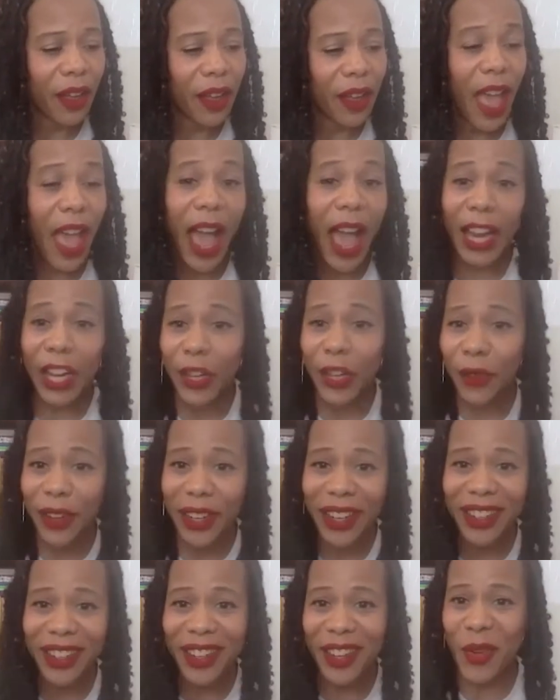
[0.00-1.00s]

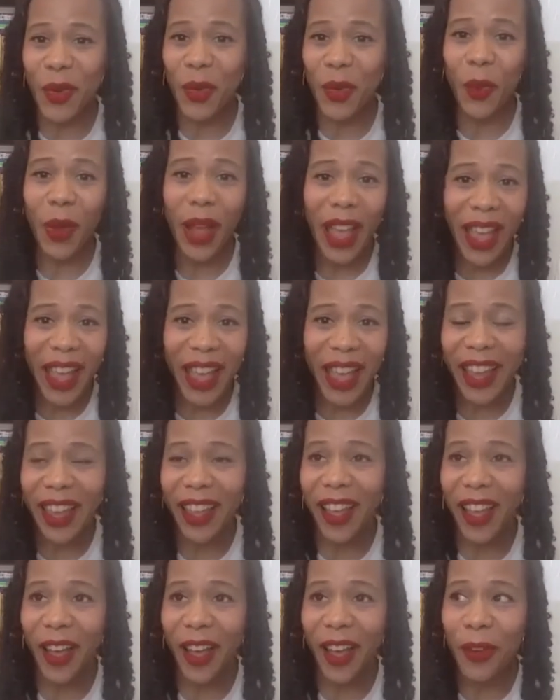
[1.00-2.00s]
accurate way
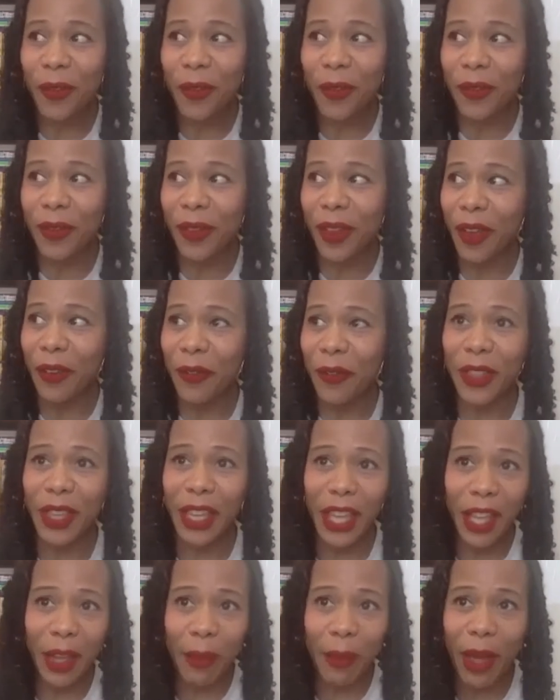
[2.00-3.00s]
of
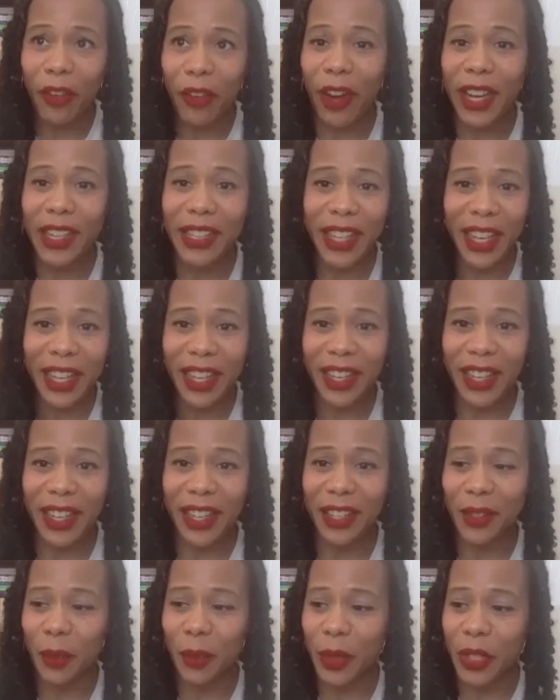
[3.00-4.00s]
thinking about our
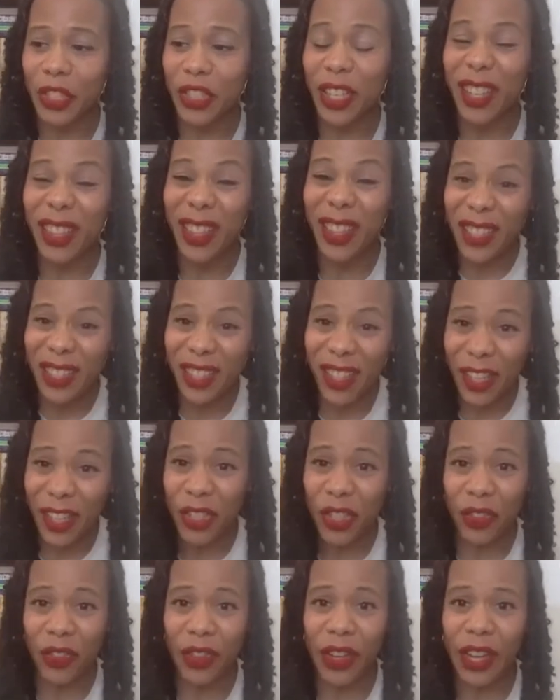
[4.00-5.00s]
identities, which in this
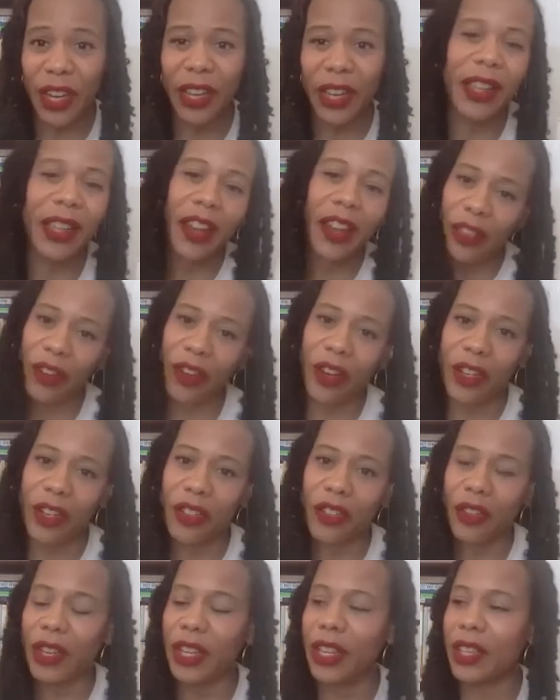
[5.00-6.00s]
country and other
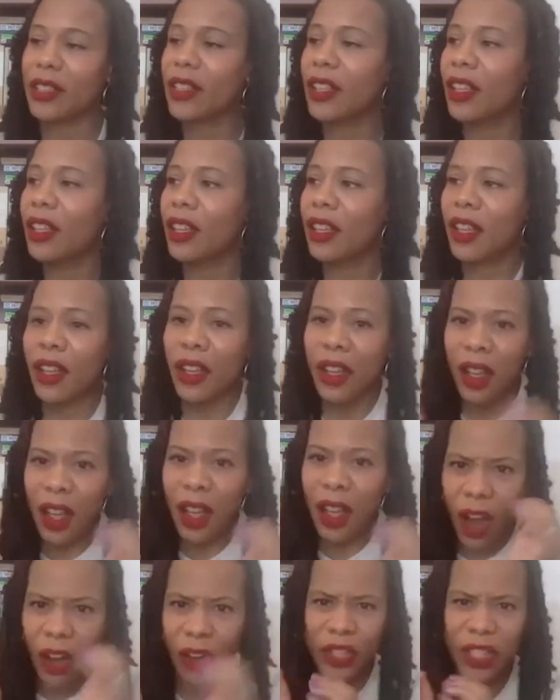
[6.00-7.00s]
countries
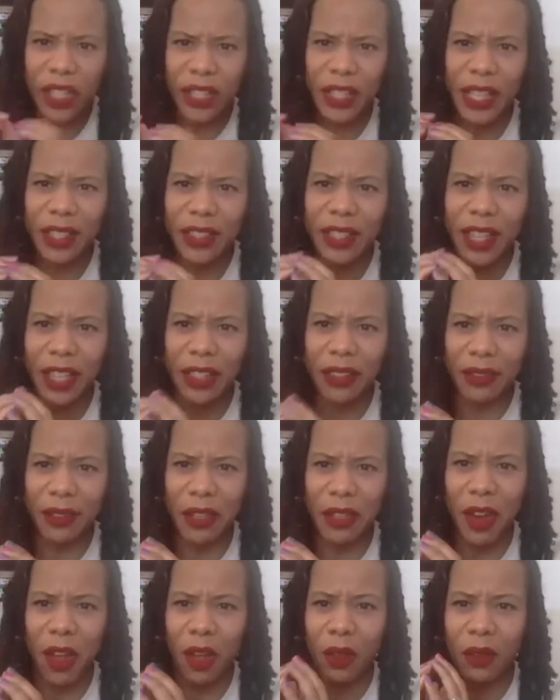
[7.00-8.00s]
are just these like,
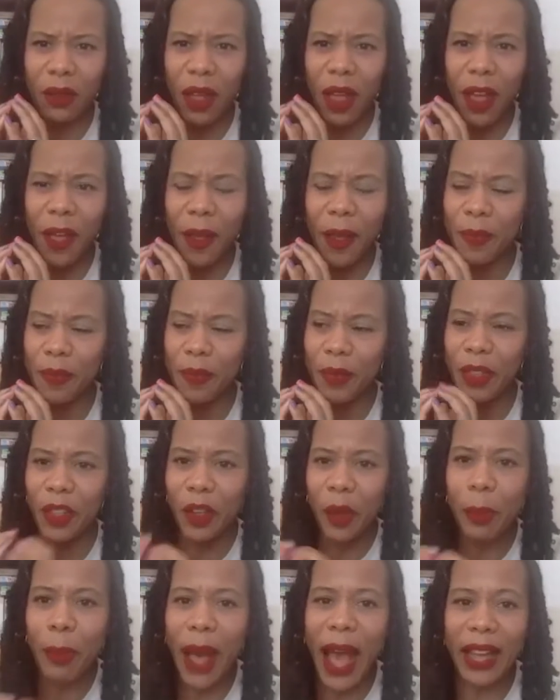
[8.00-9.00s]

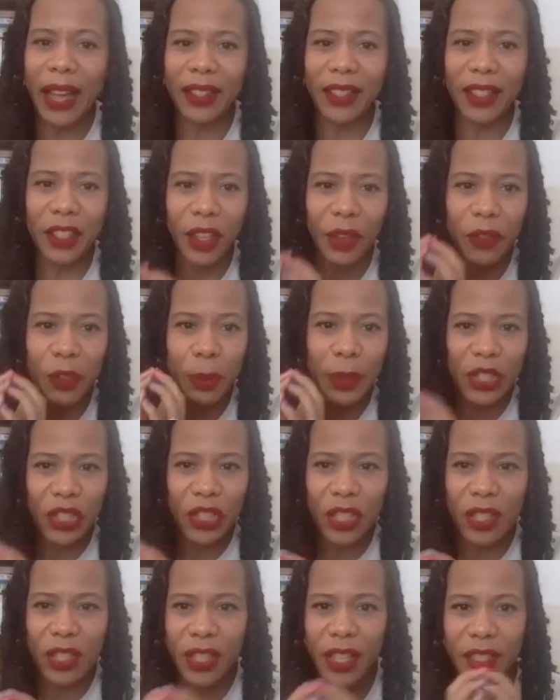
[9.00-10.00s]
little boxes. You have to be
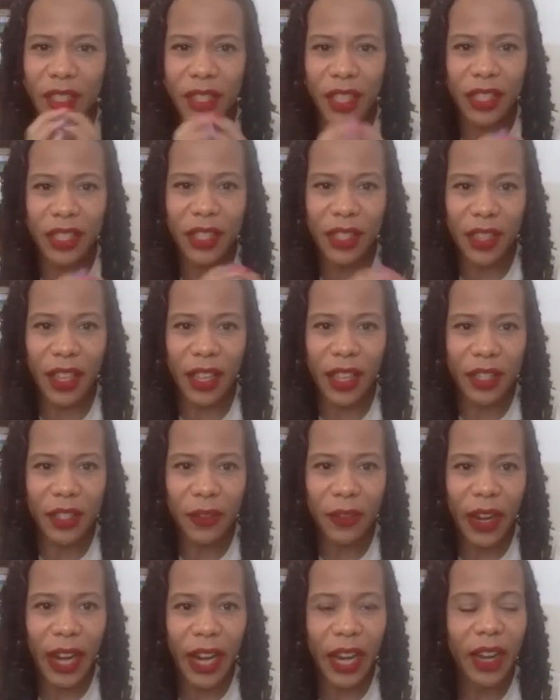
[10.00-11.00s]
just this, this, and this,
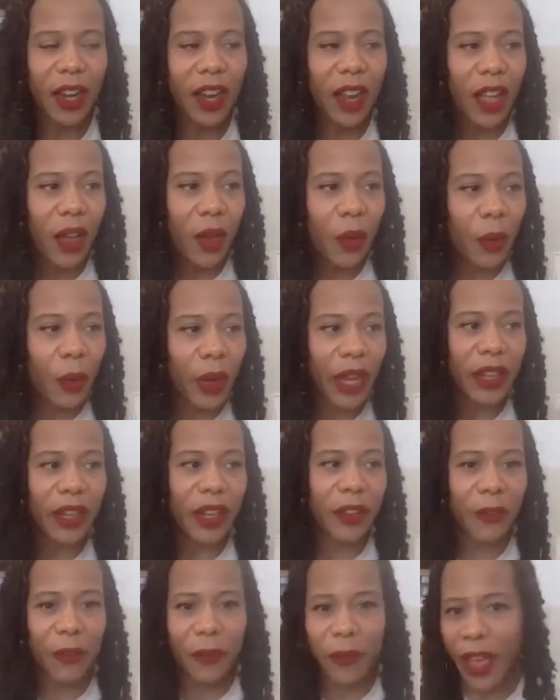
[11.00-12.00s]
right? When
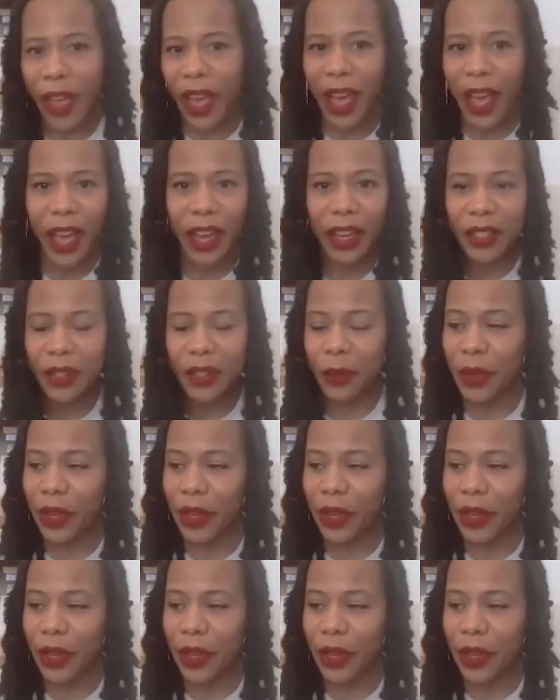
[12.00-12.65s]
in fact,